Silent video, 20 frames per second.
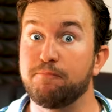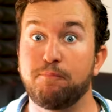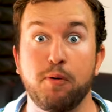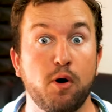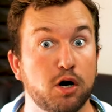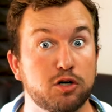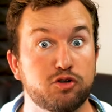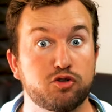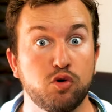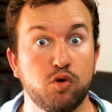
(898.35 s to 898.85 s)

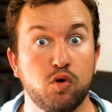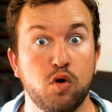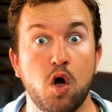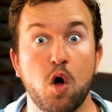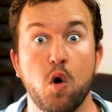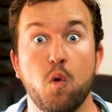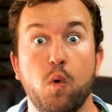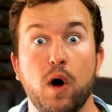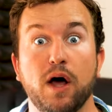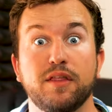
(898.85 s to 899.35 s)
Porto
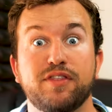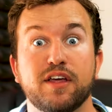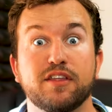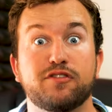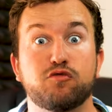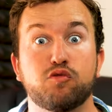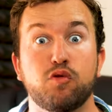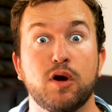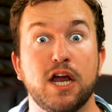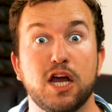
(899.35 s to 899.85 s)
won the
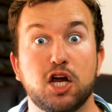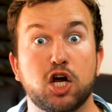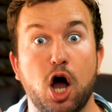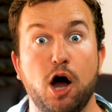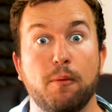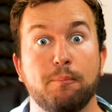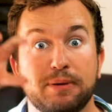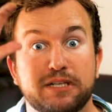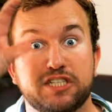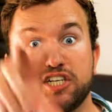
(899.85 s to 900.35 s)
three
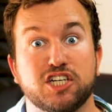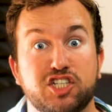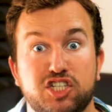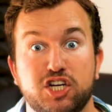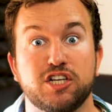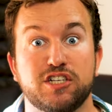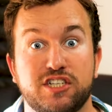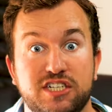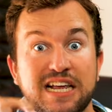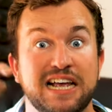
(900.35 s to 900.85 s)

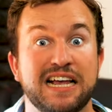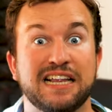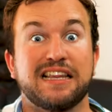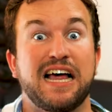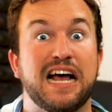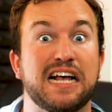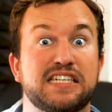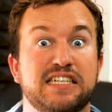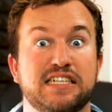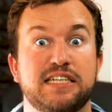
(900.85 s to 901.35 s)
competitions
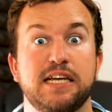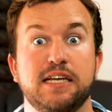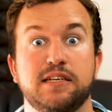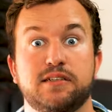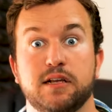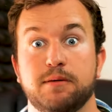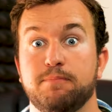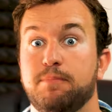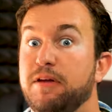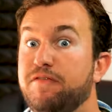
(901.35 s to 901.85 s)
last
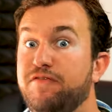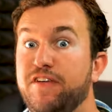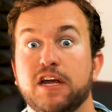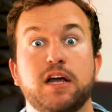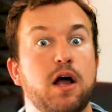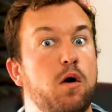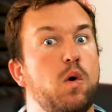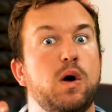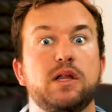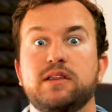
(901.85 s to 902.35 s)
season.
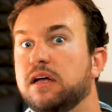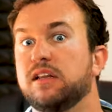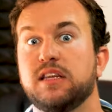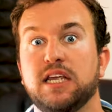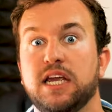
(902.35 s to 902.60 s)
Benfica won the